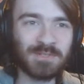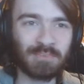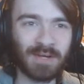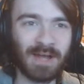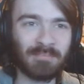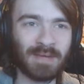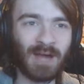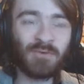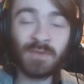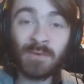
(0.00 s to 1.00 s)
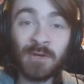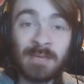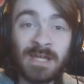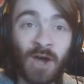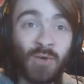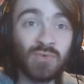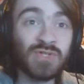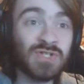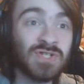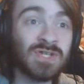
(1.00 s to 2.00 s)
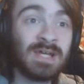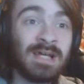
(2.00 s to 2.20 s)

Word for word: to bring up here? I thought they were going to be ghosts.